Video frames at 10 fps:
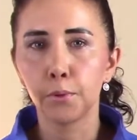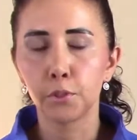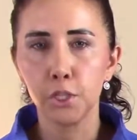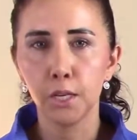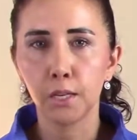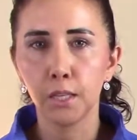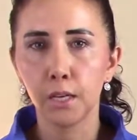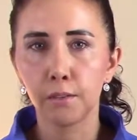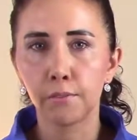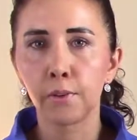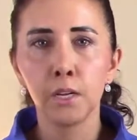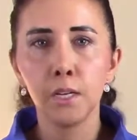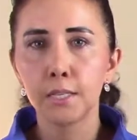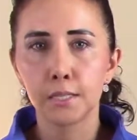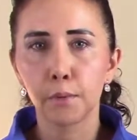There's not a lot of
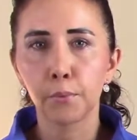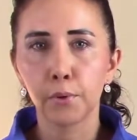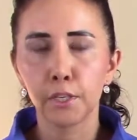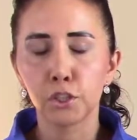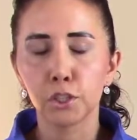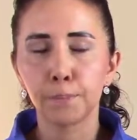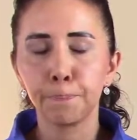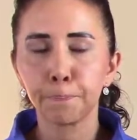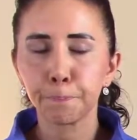separation.